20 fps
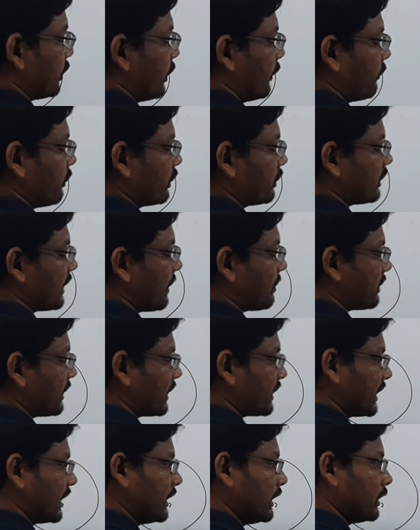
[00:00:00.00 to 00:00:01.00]
if you
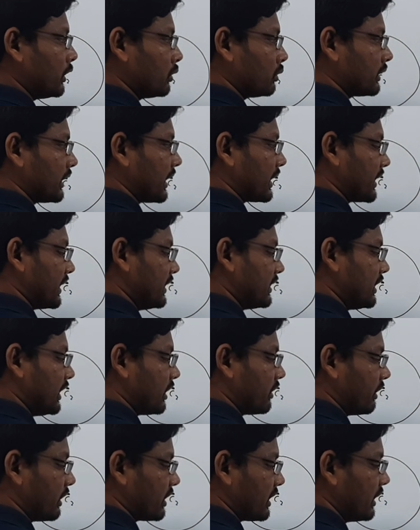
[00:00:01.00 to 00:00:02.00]
subtract any two circles
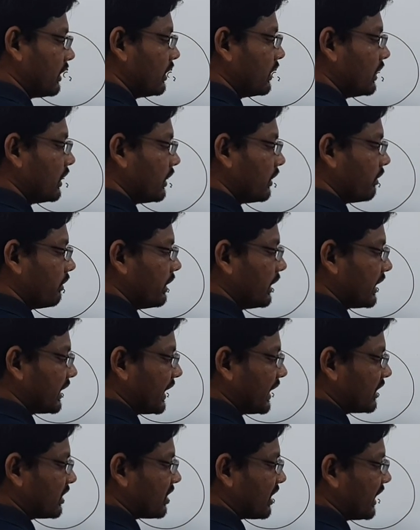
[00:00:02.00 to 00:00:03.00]
equation, we will
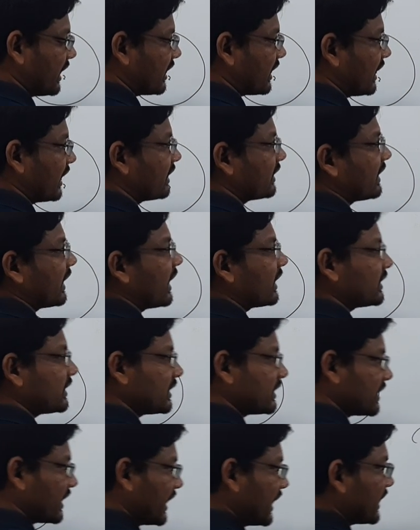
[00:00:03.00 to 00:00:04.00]
get straight line.
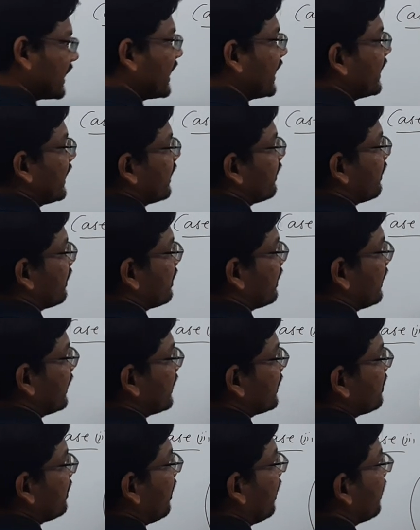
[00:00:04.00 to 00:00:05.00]
That straight line equation
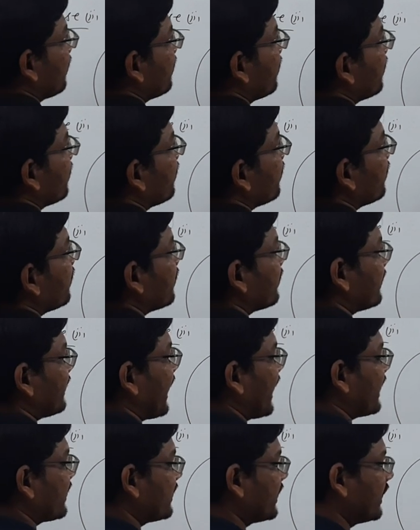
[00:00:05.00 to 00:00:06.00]
is called
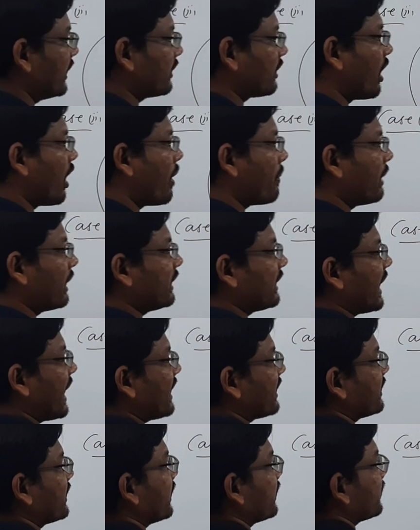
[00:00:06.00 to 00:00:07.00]
tangent, common
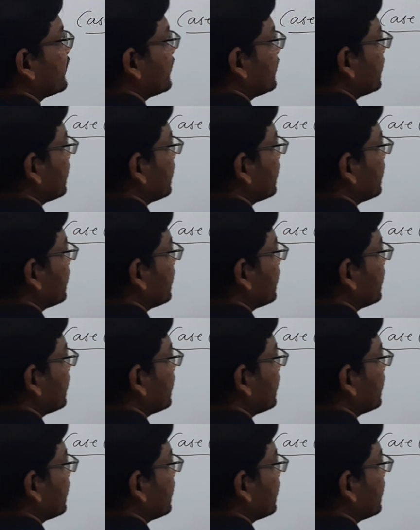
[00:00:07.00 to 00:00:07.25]
tangent. This